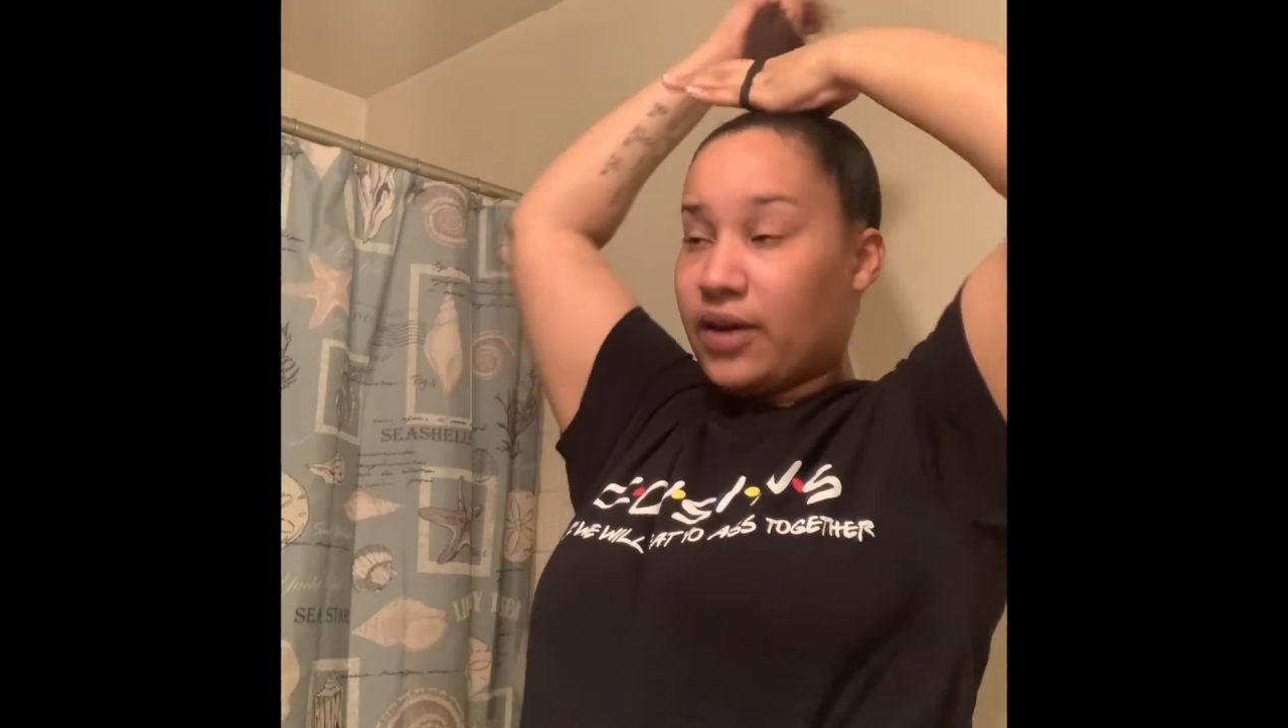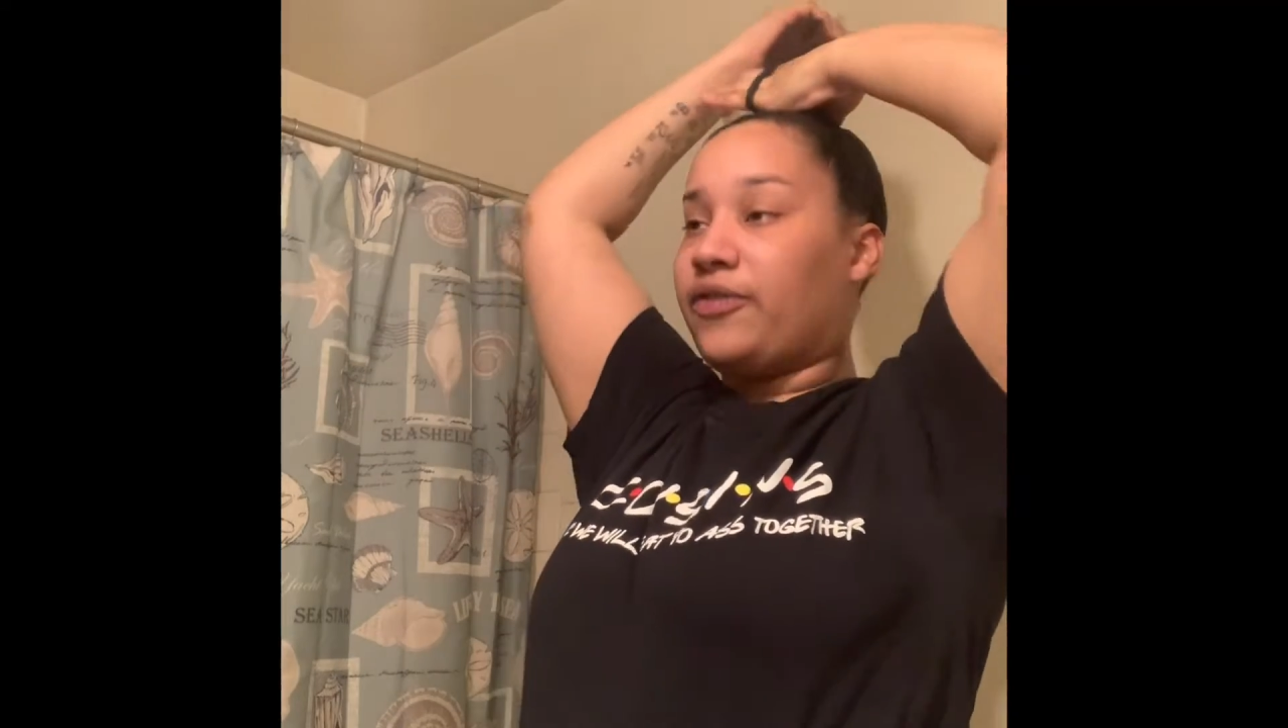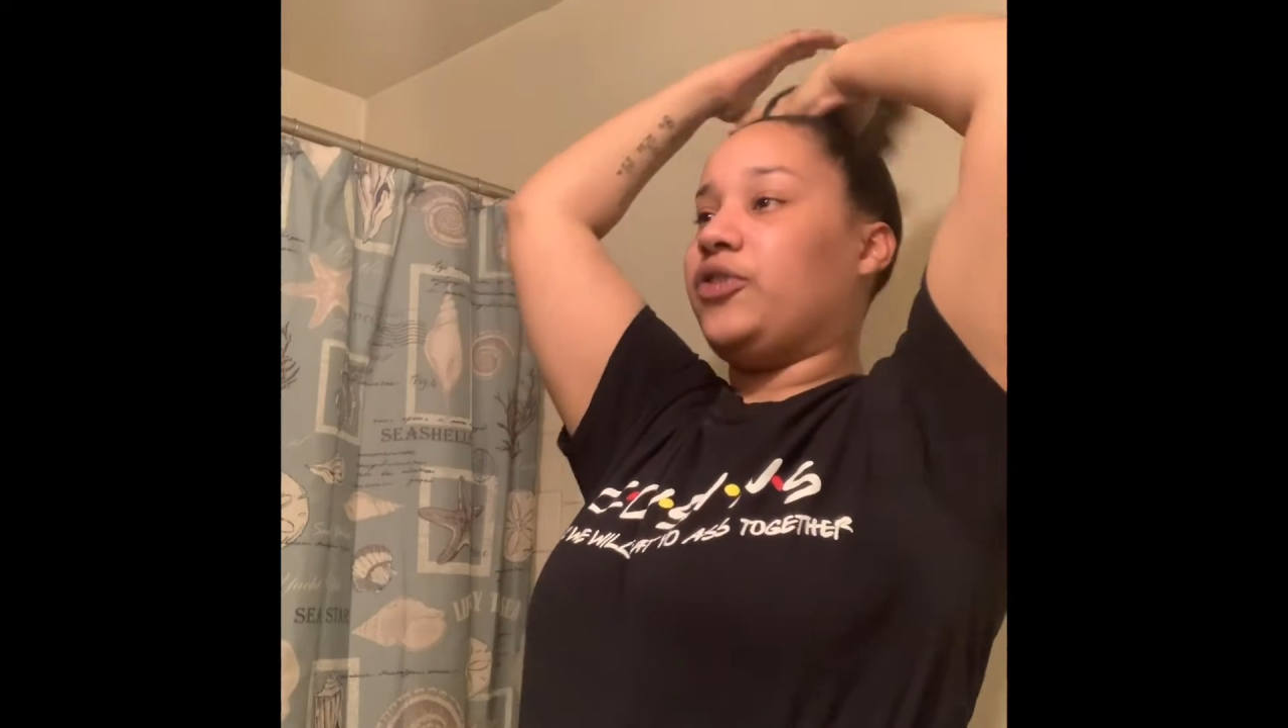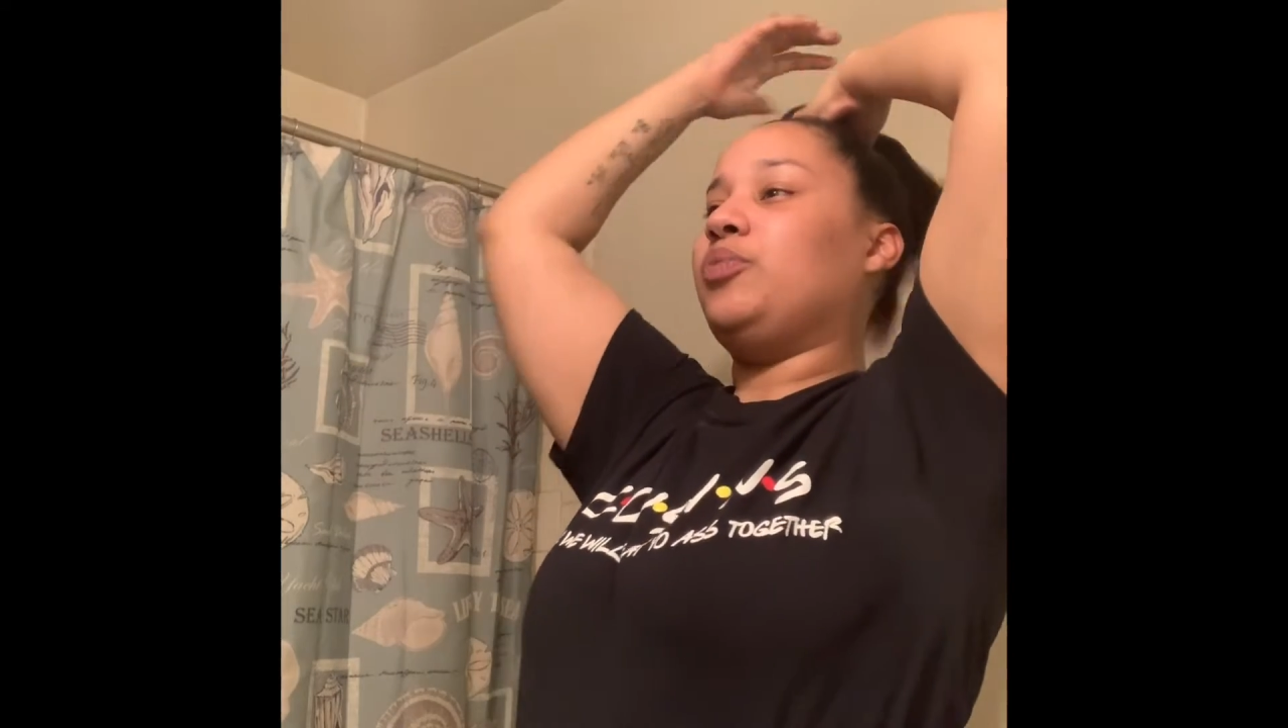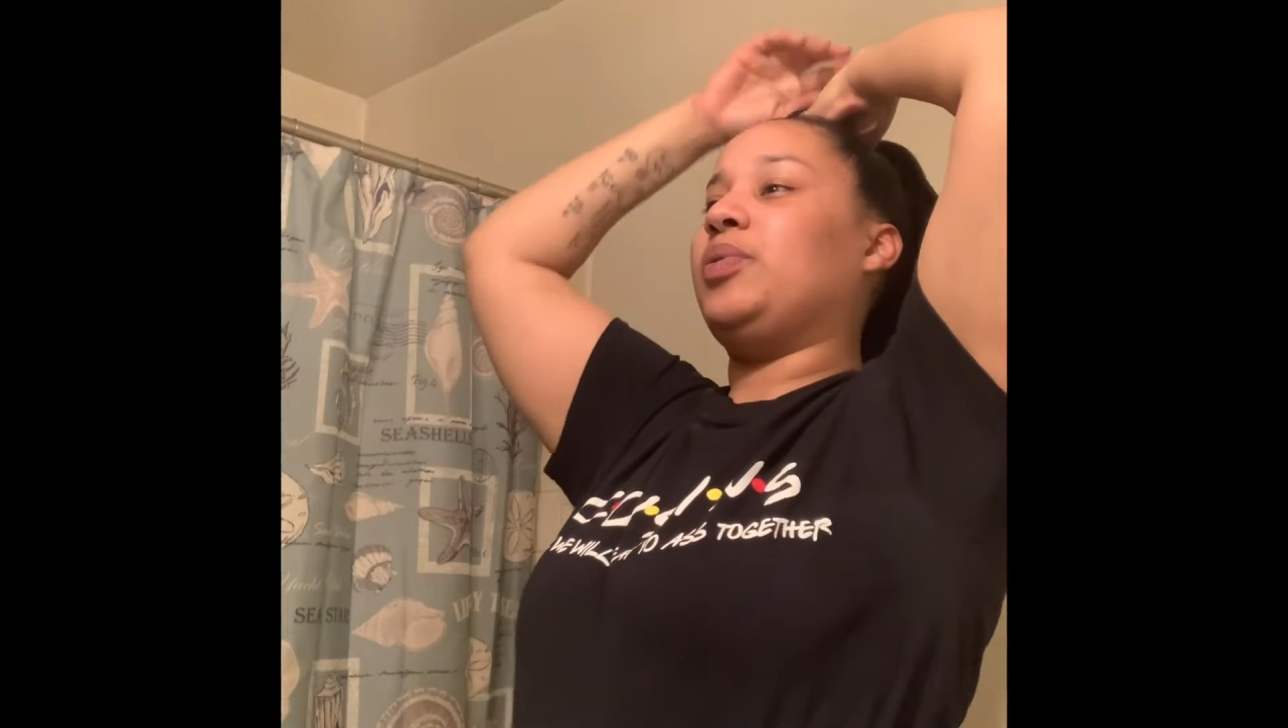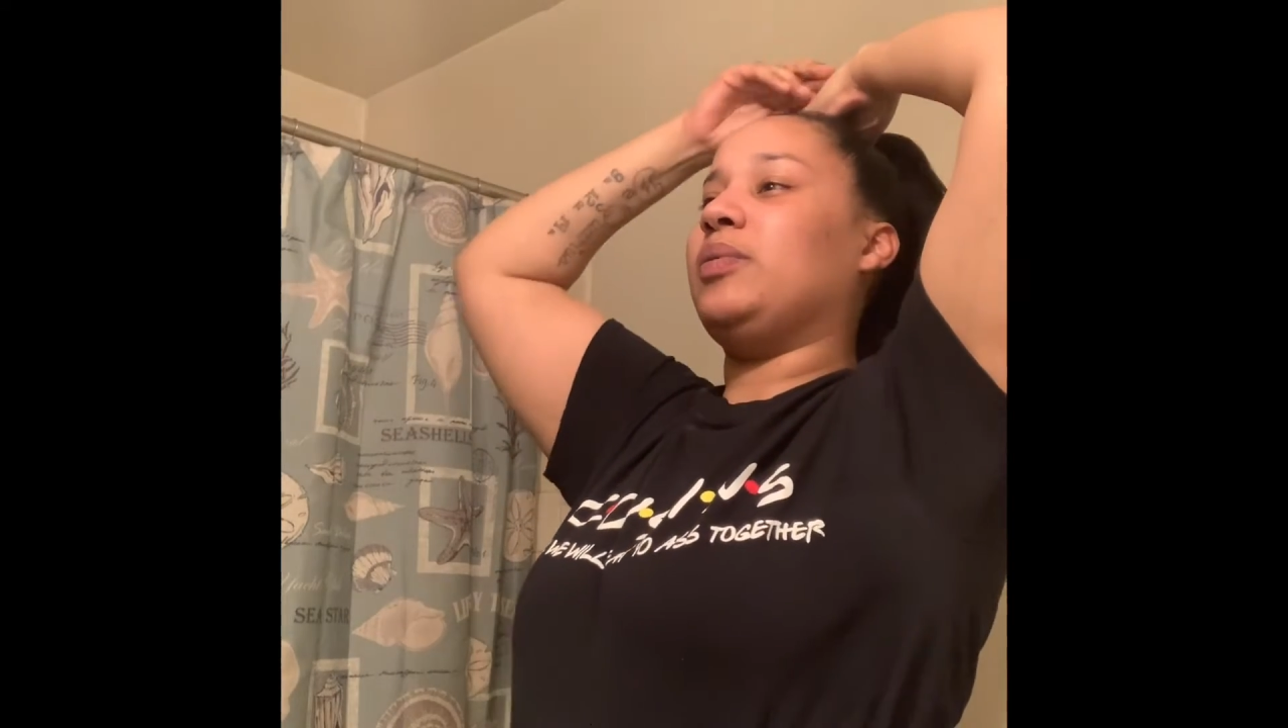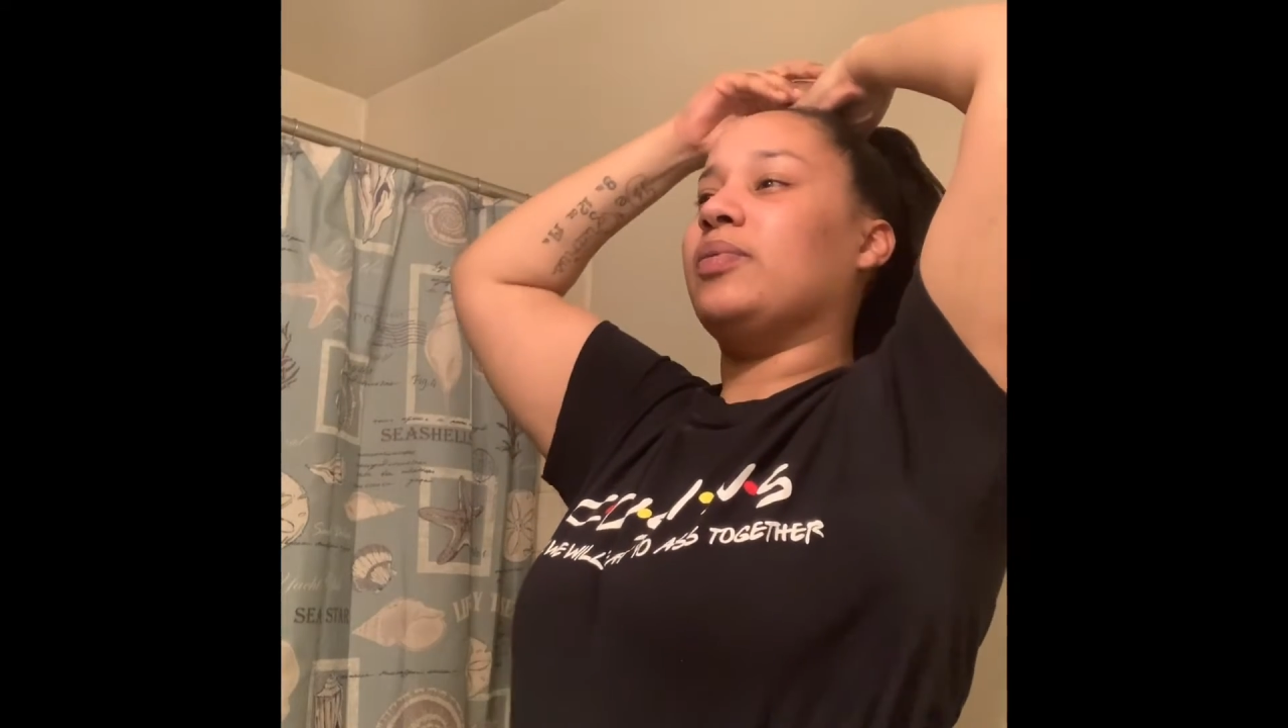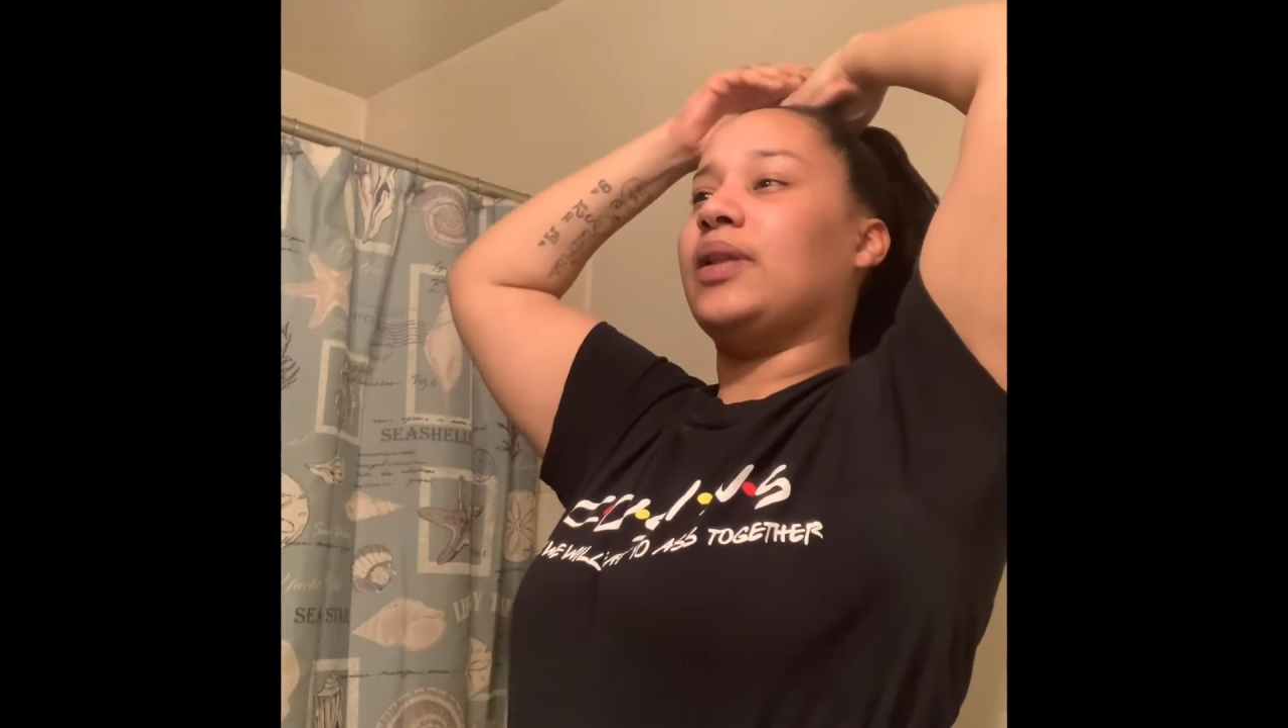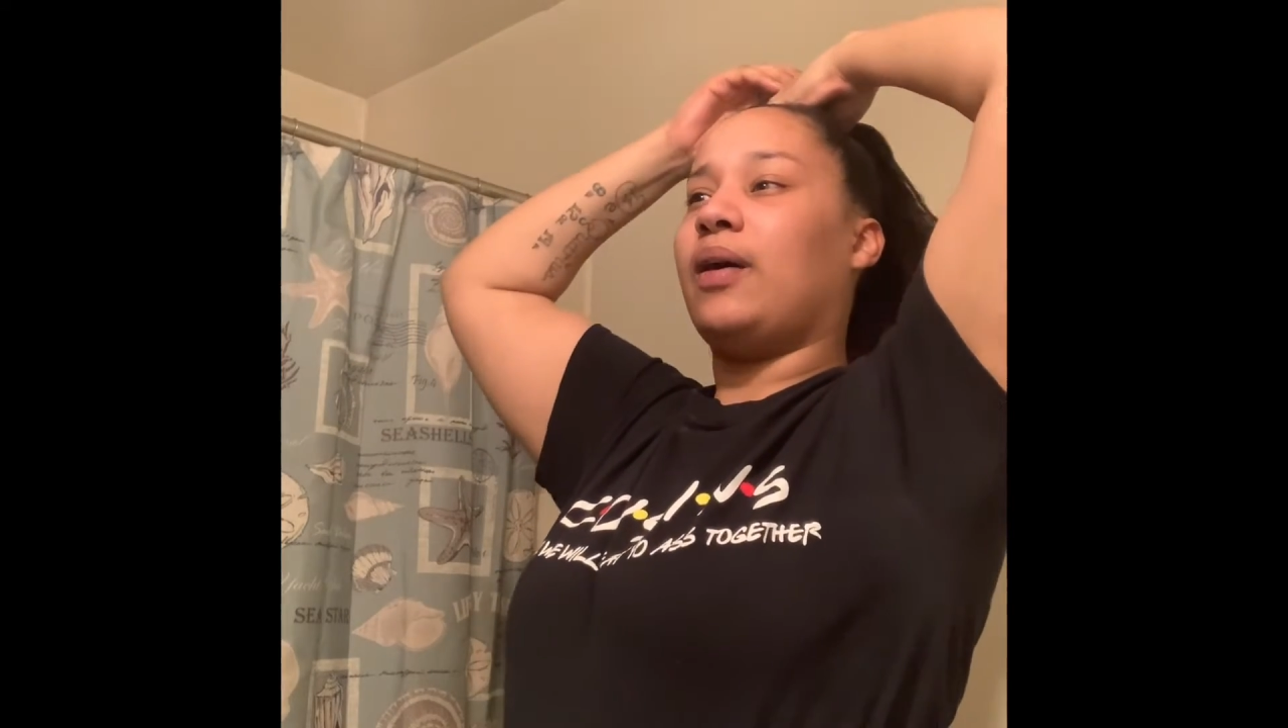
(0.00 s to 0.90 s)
few people